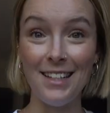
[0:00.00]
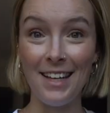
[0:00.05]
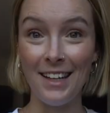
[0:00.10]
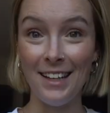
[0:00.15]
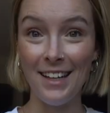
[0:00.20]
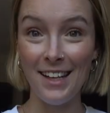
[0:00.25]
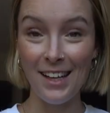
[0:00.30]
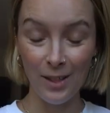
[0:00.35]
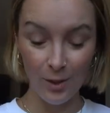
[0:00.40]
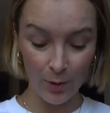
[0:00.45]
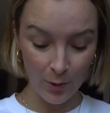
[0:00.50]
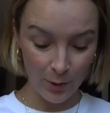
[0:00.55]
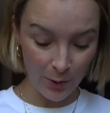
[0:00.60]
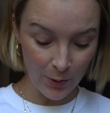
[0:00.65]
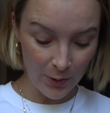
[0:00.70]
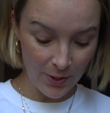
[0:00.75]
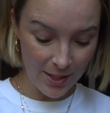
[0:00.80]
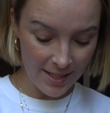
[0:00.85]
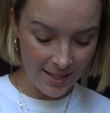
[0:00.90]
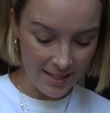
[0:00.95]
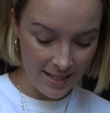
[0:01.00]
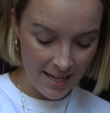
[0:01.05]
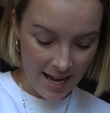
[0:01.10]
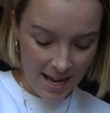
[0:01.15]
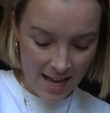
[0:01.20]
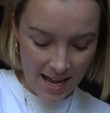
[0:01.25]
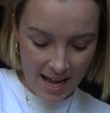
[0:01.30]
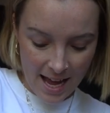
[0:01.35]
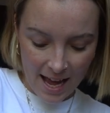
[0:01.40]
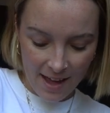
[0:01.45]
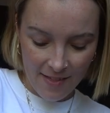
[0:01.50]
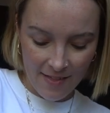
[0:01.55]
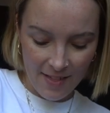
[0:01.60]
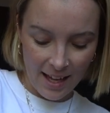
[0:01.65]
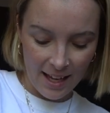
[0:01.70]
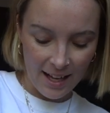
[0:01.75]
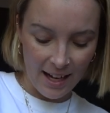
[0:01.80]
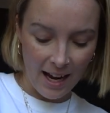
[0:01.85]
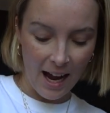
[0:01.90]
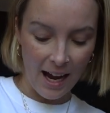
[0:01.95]
dandan noodles, and
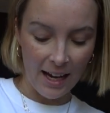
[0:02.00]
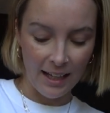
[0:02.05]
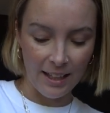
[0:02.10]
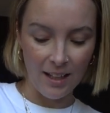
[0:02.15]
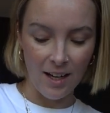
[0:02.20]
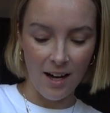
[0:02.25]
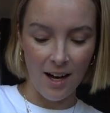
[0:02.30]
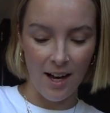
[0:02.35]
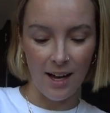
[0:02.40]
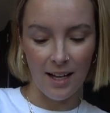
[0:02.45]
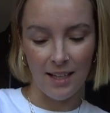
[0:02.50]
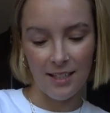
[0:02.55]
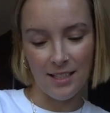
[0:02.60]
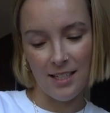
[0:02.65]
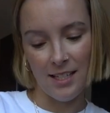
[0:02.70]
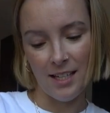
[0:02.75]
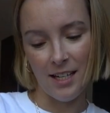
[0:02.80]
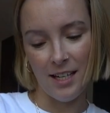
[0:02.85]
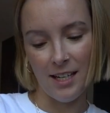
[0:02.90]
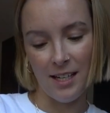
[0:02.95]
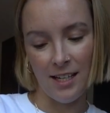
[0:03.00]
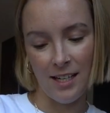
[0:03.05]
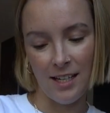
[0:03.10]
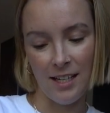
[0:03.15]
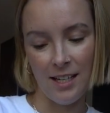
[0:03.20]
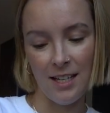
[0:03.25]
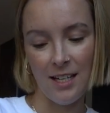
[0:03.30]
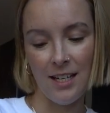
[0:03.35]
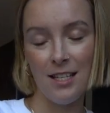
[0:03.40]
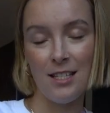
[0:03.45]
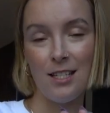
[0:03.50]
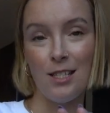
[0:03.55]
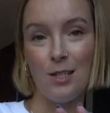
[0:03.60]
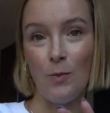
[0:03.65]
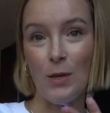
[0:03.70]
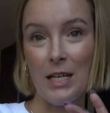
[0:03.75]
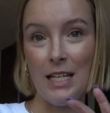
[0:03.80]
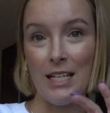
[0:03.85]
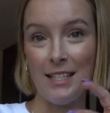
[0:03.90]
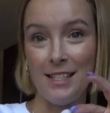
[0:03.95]
then I got
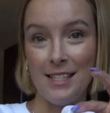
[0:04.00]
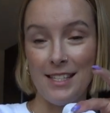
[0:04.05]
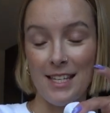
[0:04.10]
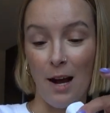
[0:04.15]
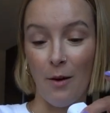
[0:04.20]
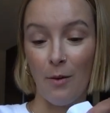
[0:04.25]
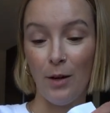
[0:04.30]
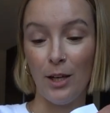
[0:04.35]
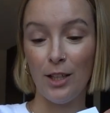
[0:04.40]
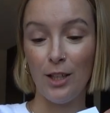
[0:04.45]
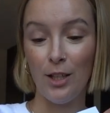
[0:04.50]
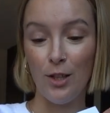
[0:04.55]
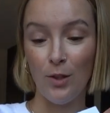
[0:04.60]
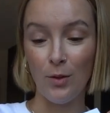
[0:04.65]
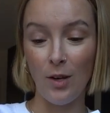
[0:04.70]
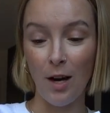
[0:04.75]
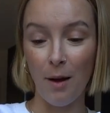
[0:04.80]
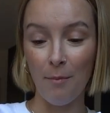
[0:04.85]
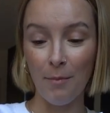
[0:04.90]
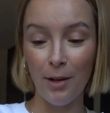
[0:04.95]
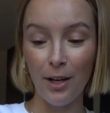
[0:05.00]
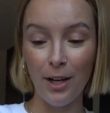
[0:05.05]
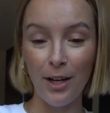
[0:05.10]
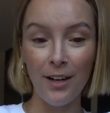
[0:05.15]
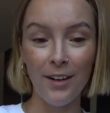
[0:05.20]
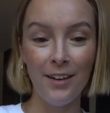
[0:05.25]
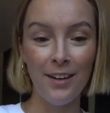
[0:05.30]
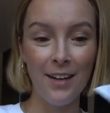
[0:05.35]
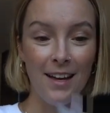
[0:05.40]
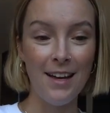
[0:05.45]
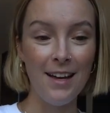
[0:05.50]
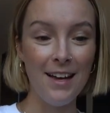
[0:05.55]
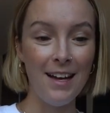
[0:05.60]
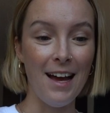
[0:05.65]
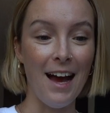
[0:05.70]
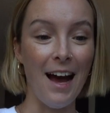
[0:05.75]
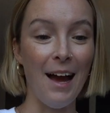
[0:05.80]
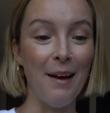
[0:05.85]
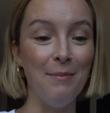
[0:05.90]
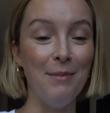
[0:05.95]
sweet and sour cucumber.
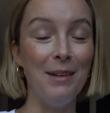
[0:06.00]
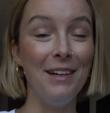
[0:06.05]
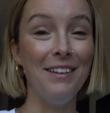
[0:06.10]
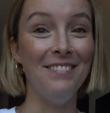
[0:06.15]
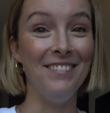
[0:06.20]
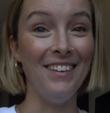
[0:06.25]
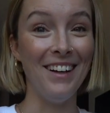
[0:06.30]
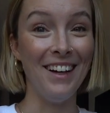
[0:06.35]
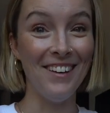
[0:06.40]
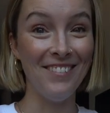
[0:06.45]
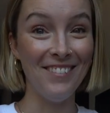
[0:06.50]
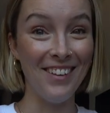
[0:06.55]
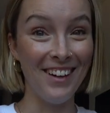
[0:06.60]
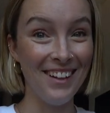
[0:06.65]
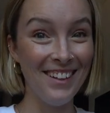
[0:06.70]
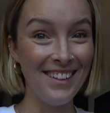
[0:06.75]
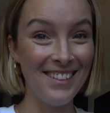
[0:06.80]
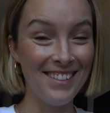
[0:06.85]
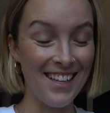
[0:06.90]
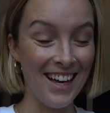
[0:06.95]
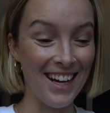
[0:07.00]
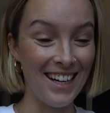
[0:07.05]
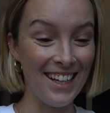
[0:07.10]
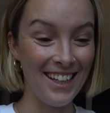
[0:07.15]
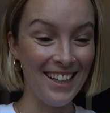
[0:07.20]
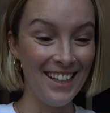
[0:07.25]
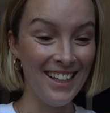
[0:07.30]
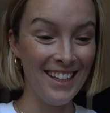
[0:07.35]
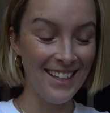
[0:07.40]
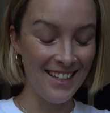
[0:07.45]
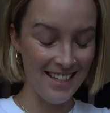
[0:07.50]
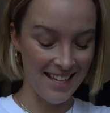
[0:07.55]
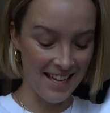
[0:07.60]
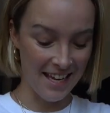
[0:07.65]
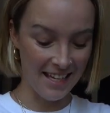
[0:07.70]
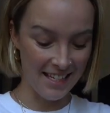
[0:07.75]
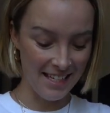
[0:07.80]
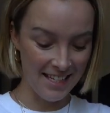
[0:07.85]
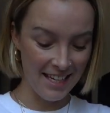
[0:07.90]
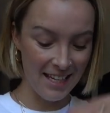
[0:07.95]
I'm very, very excited
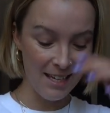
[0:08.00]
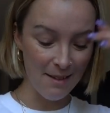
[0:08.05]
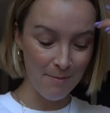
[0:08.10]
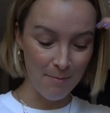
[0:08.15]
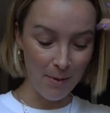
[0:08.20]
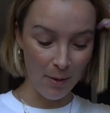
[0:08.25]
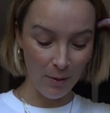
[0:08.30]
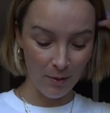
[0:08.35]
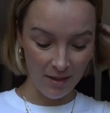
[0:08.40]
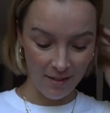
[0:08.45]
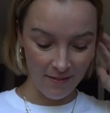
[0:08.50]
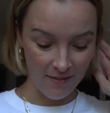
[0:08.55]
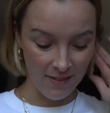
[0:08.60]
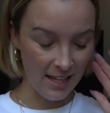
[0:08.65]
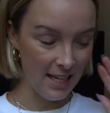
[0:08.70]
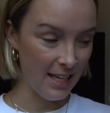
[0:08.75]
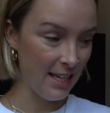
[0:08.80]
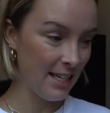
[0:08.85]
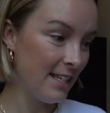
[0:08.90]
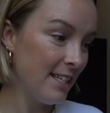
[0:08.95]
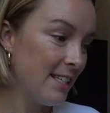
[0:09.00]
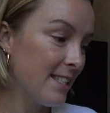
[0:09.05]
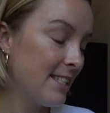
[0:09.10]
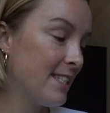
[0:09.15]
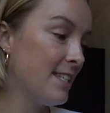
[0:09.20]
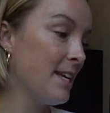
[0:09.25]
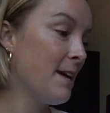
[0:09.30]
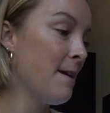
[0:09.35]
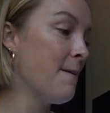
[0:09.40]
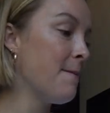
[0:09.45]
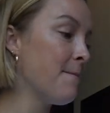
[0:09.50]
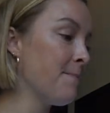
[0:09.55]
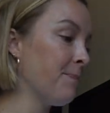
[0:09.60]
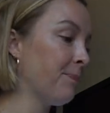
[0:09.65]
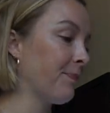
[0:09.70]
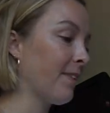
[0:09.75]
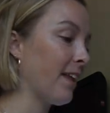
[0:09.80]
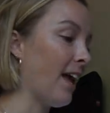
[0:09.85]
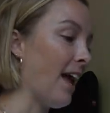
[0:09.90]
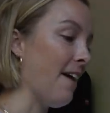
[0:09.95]
to eat both of these.
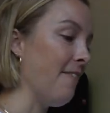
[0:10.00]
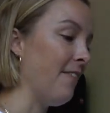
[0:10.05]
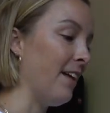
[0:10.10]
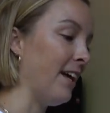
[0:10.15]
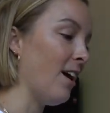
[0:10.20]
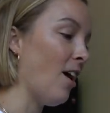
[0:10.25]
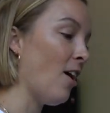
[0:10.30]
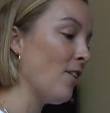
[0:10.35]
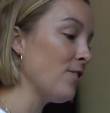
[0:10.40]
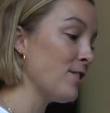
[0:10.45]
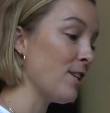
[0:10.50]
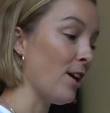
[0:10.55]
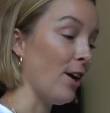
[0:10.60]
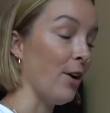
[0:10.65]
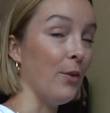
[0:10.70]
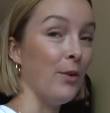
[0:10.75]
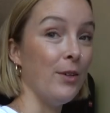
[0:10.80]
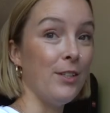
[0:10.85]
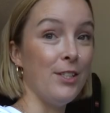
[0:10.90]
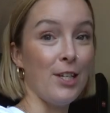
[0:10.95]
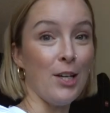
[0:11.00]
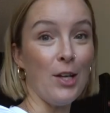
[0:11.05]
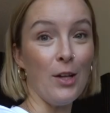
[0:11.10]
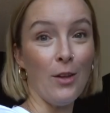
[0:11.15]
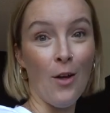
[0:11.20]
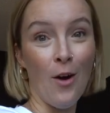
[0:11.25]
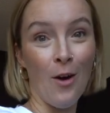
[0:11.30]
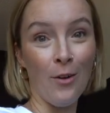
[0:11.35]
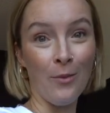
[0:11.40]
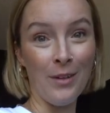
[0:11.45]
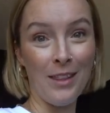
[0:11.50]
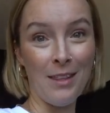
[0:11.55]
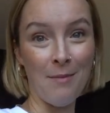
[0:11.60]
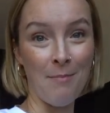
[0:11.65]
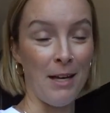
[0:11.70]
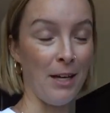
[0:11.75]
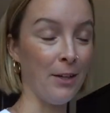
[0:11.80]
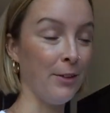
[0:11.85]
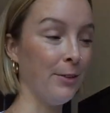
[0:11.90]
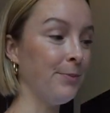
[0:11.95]
And then also to go along with the
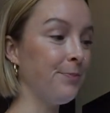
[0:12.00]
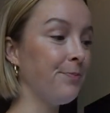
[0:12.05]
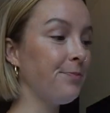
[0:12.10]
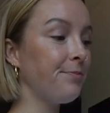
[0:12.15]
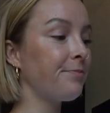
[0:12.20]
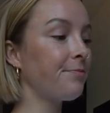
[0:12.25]
meal,